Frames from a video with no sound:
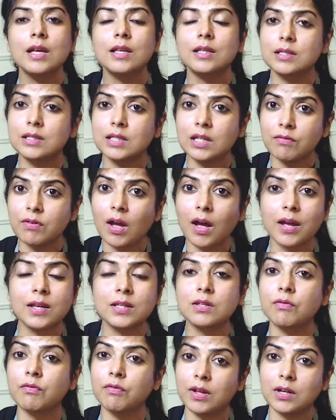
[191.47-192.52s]
Stevia
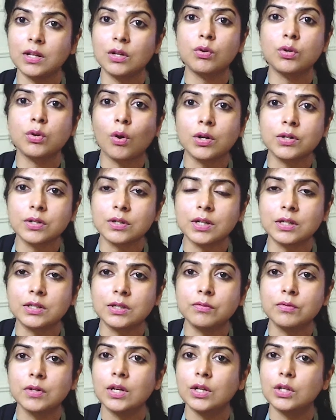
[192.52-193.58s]
is a very good
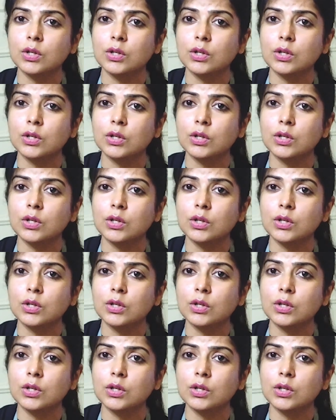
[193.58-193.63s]
alternative.